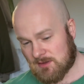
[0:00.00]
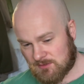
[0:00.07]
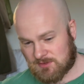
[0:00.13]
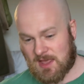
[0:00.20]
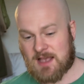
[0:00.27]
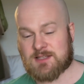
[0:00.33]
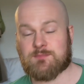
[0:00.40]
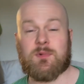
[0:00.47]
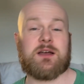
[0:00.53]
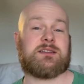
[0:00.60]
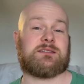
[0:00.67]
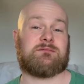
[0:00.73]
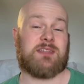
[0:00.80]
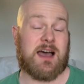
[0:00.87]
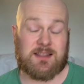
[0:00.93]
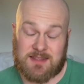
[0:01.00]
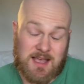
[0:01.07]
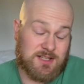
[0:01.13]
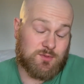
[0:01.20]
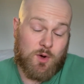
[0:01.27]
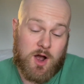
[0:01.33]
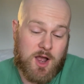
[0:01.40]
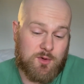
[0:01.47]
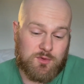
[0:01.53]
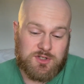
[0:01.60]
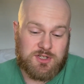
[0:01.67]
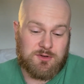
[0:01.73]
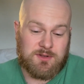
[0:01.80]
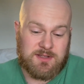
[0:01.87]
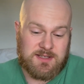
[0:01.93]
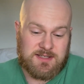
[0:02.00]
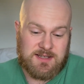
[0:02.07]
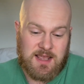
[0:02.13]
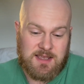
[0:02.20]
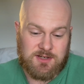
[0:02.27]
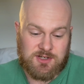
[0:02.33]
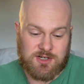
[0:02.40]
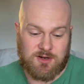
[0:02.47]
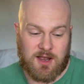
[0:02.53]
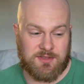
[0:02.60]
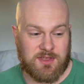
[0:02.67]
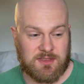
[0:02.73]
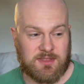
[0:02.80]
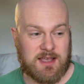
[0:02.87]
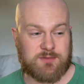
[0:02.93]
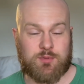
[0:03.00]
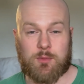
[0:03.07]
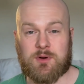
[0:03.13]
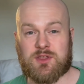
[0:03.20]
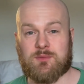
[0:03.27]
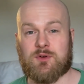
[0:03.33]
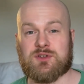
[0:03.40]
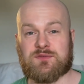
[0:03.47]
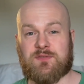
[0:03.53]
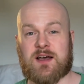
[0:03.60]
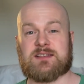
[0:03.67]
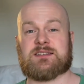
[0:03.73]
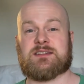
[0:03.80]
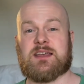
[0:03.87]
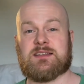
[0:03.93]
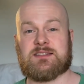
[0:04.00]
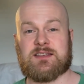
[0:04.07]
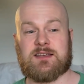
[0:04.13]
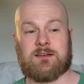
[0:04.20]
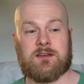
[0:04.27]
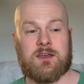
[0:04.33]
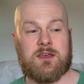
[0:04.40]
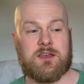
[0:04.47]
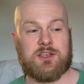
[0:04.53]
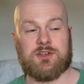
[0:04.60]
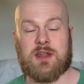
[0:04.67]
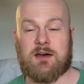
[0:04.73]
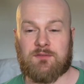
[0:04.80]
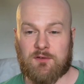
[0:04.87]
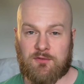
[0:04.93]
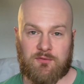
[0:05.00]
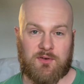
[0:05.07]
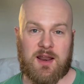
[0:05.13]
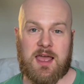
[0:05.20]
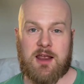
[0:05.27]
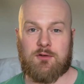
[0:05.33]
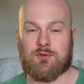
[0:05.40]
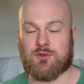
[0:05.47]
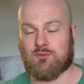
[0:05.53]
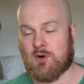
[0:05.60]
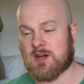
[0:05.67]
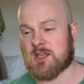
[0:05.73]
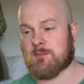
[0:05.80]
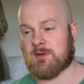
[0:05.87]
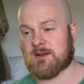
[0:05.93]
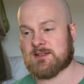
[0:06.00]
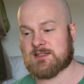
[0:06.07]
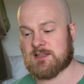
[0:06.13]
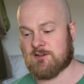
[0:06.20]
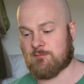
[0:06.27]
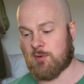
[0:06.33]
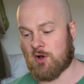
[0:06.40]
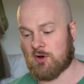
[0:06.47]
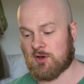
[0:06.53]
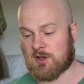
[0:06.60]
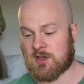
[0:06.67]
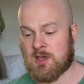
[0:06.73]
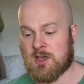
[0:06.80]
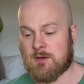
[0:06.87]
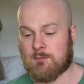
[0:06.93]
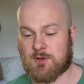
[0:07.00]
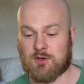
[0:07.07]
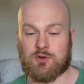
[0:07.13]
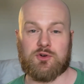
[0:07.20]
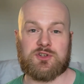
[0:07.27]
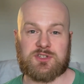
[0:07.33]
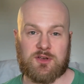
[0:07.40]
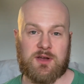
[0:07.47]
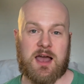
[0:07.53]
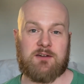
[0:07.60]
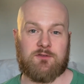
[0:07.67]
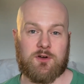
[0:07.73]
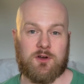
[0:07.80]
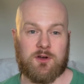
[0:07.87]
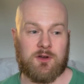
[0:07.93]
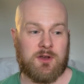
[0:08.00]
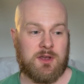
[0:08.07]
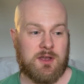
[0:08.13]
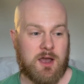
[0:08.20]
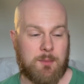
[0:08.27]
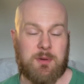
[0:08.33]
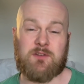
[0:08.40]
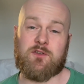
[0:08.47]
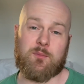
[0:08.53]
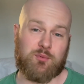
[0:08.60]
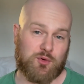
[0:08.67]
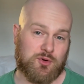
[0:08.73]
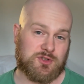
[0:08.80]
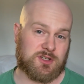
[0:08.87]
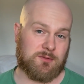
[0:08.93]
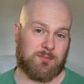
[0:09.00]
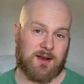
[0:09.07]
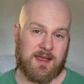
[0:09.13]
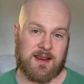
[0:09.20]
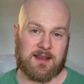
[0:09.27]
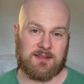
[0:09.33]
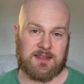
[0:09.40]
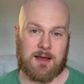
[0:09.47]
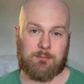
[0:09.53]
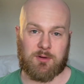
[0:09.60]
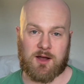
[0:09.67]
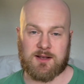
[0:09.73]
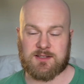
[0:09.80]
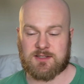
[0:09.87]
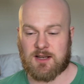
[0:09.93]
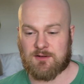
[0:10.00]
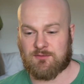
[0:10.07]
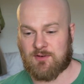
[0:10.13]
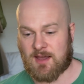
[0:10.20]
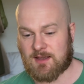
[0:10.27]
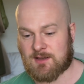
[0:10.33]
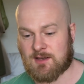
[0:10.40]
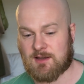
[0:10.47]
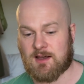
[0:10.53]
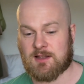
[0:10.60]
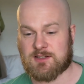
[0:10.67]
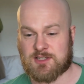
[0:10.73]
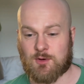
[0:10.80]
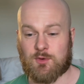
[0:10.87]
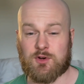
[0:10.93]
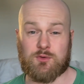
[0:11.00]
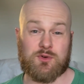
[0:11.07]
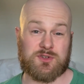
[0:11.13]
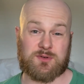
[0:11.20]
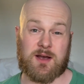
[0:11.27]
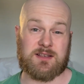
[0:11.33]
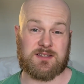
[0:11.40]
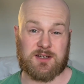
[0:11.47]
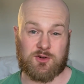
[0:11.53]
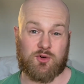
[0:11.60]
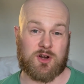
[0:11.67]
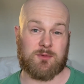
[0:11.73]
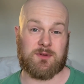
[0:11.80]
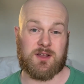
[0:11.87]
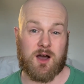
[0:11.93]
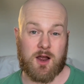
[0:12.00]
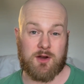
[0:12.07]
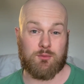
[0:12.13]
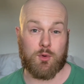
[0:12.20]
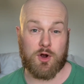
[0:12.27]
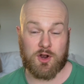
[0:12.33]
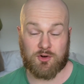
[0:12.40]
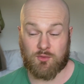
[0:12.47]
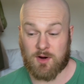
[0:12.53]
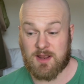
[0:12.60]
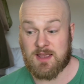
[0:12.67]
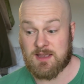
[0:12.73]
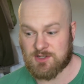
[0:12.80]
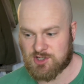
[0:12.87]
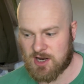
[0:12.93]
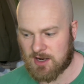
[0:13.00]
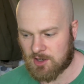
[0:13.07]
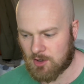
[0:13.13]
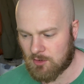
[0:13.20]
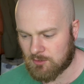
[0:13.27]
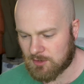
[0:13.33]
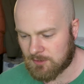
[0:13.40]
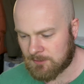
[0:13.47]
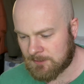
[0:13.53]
That's what I would do at this stage. I think that's probably the most fascinating. You'd have a flair and the running ability of Pollock, but you'd also have a bit of a bruiser playing in that blindside flanker, and someone who also has an incredibly high work rate in Jack Conan.